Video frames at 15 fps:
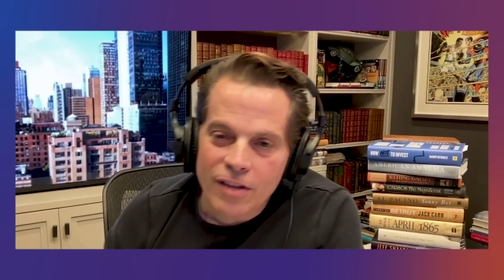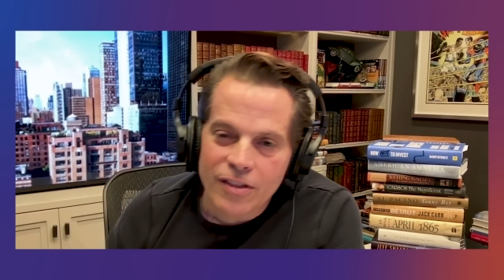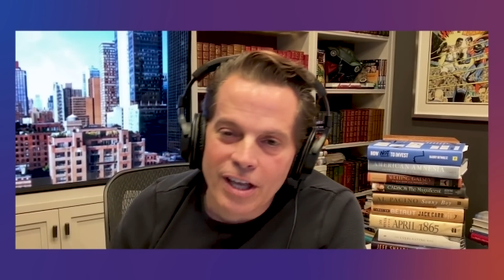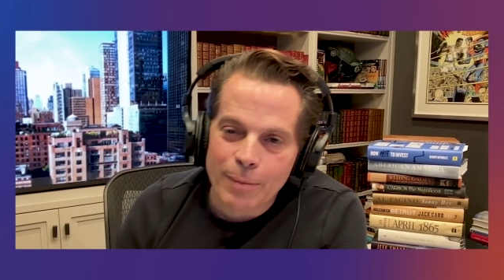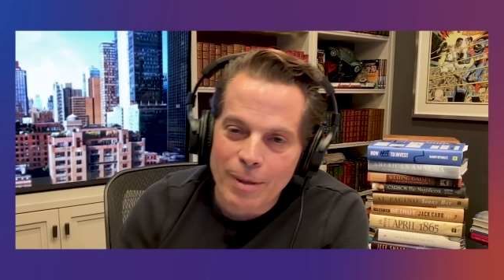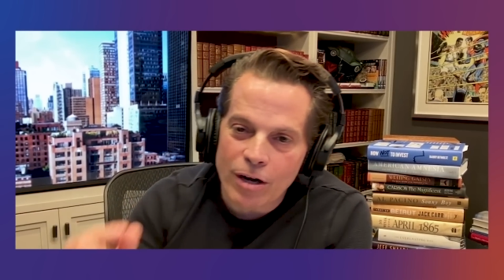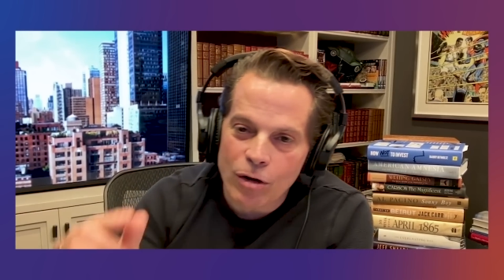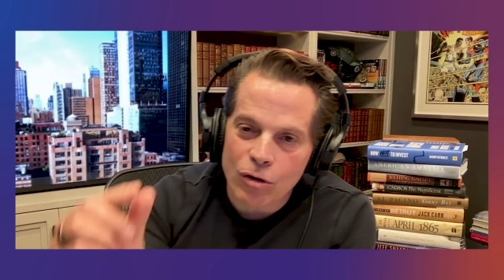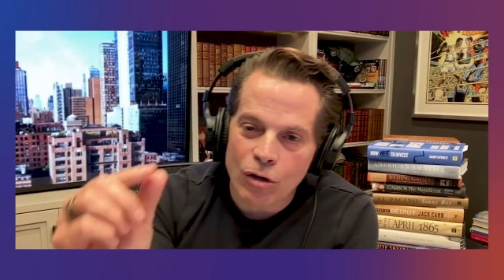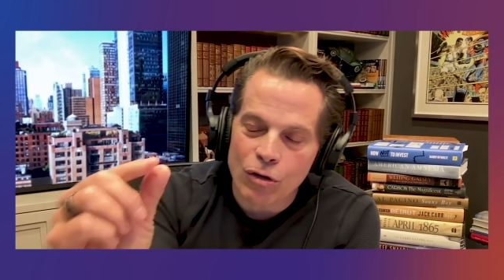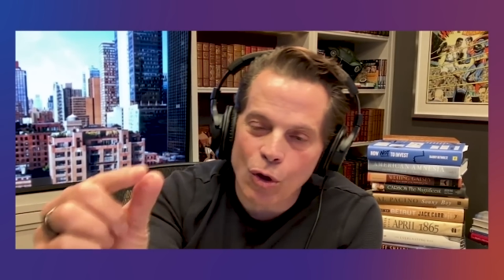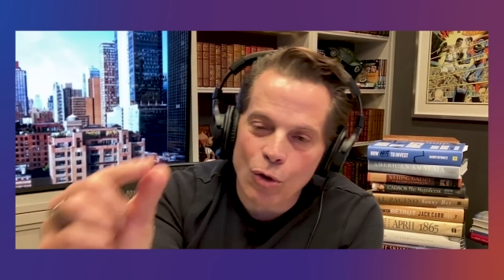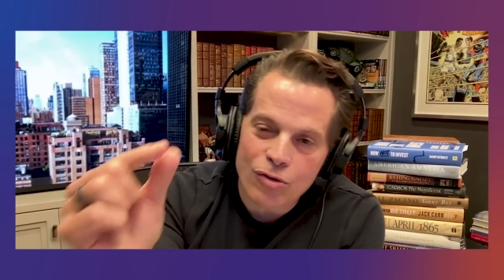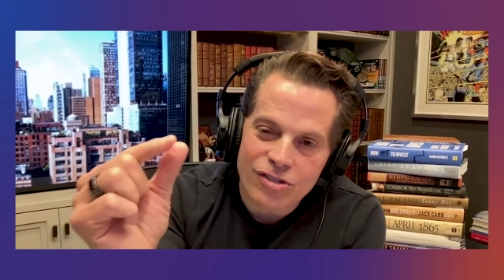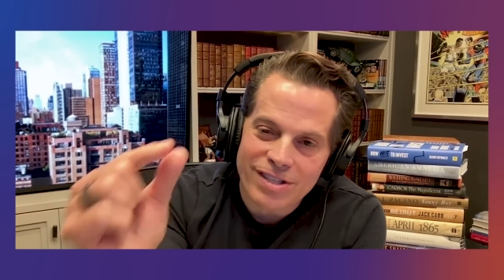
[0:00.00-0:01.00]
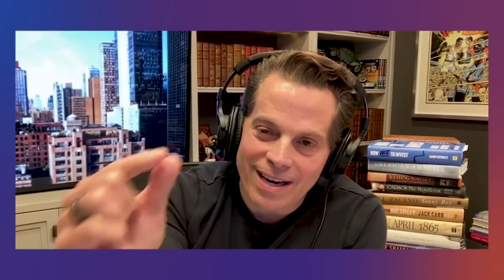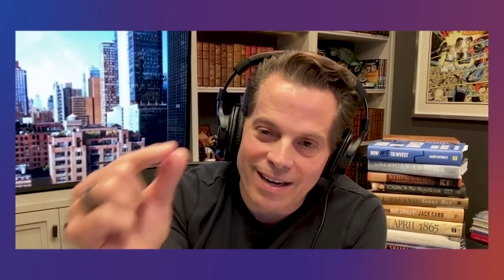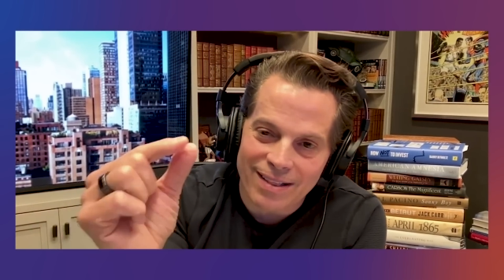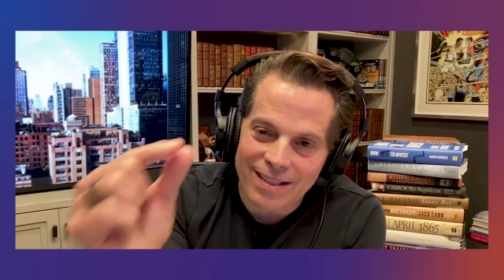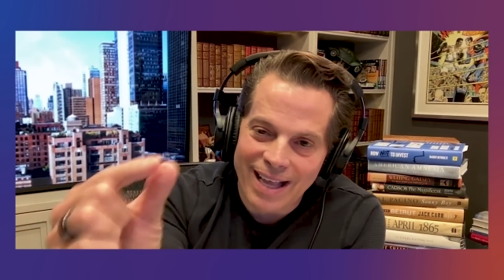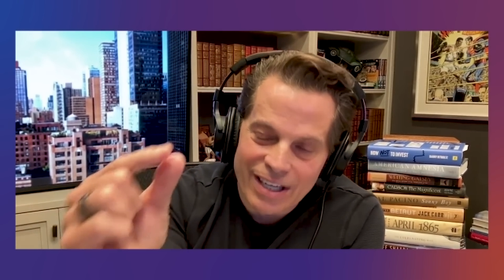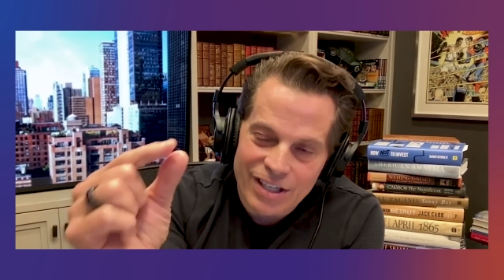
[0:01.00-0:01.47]
Think about how close that
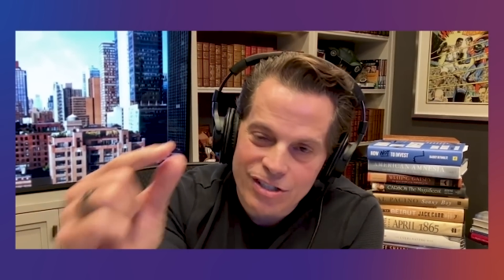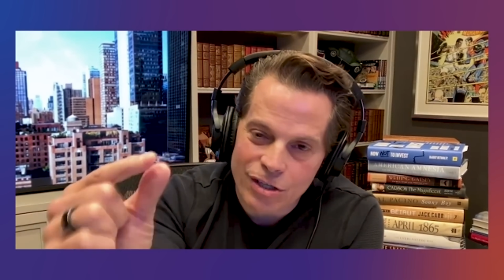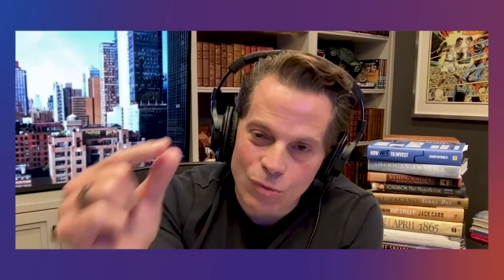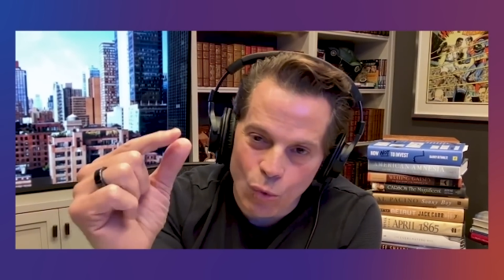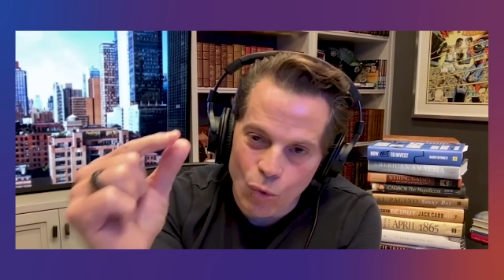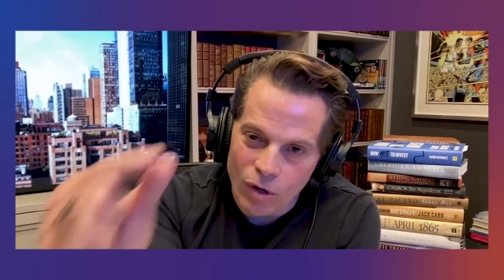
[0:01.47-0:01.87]
election